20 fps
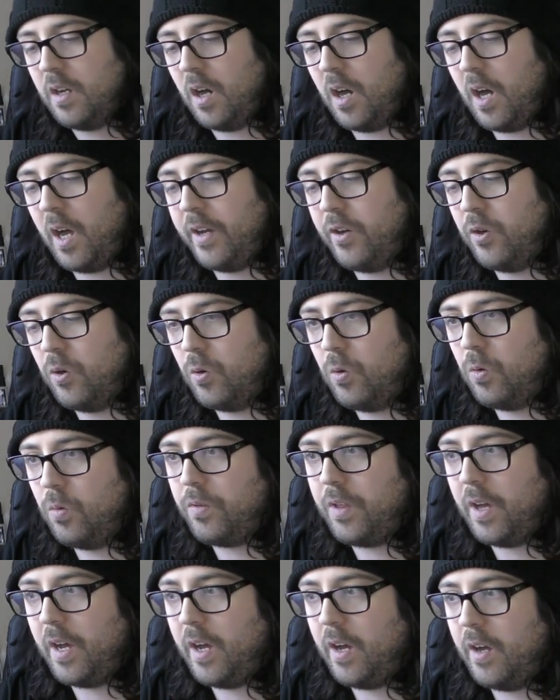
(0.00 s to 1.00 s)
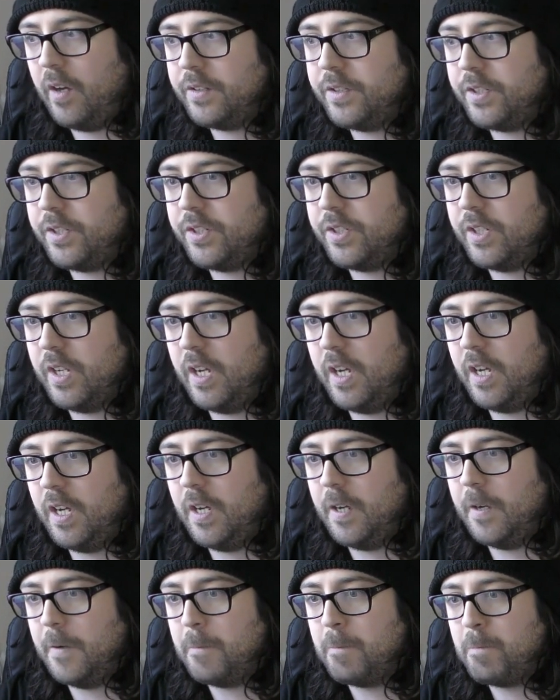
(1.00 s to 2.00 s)
I know that
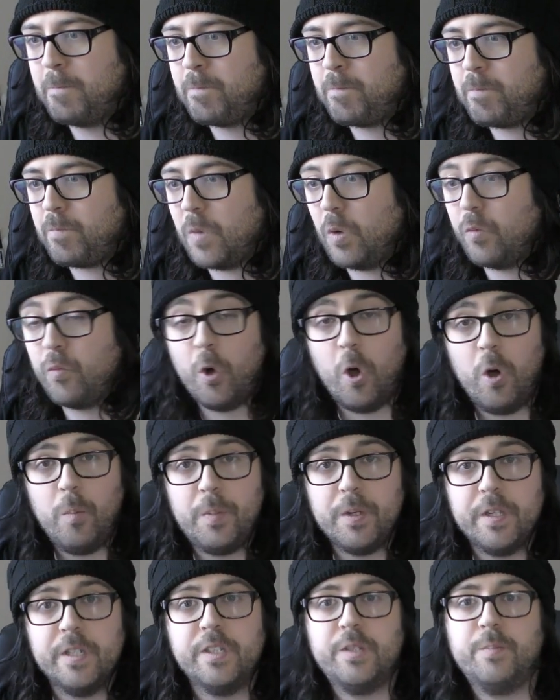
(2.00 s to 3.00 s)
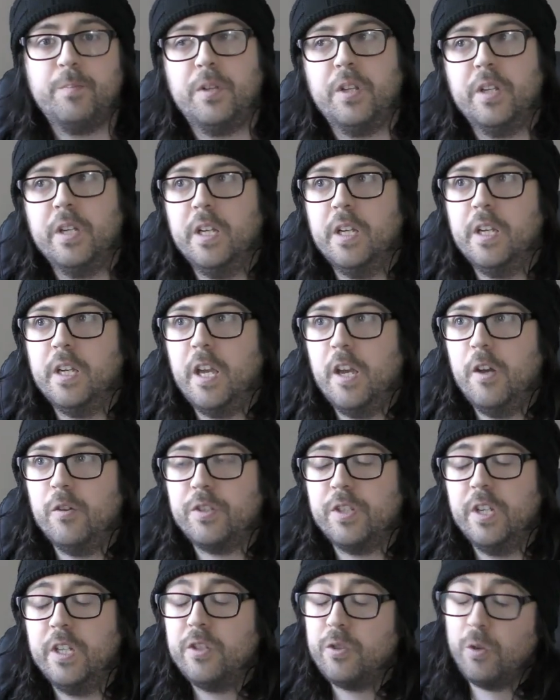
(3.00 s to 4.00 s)
Rob is playing
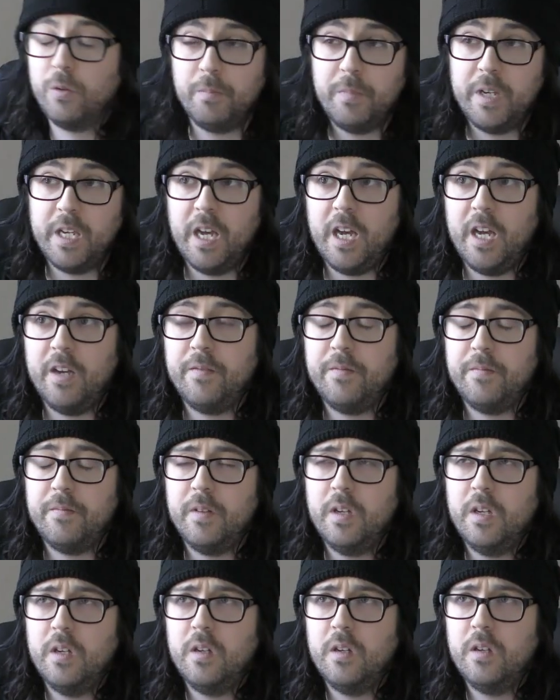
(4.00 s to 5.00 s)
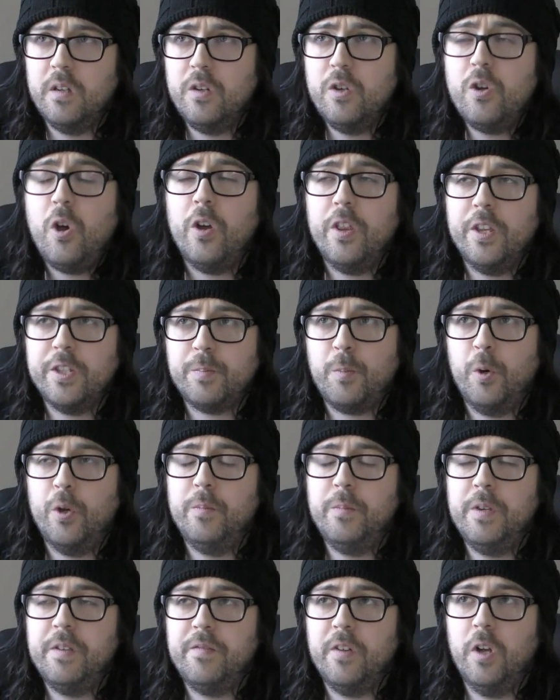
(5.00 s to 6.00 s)
Chaos Knights, or may have, not at this point
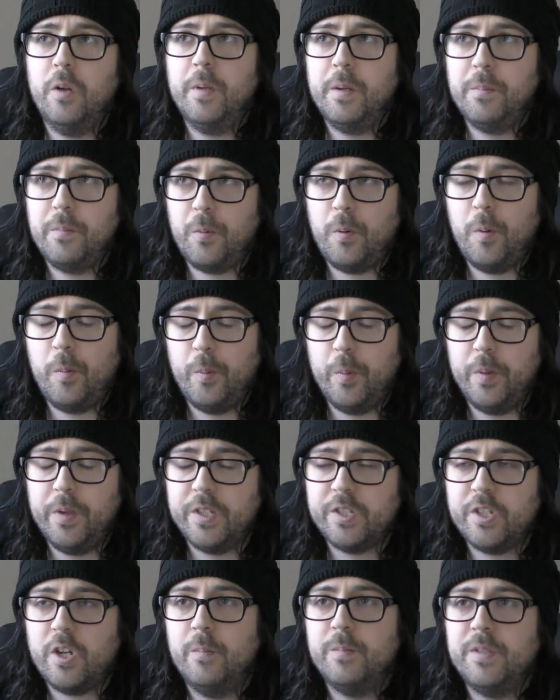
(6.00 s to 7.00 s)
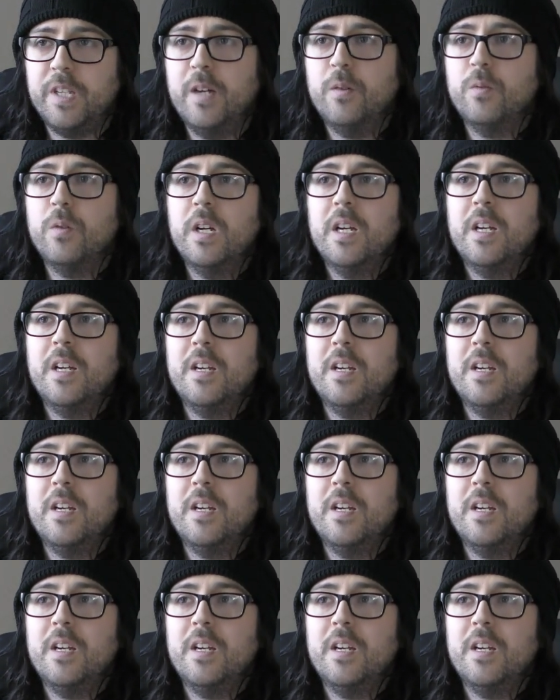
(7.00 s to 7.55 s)
of me filming, probably when this comes out,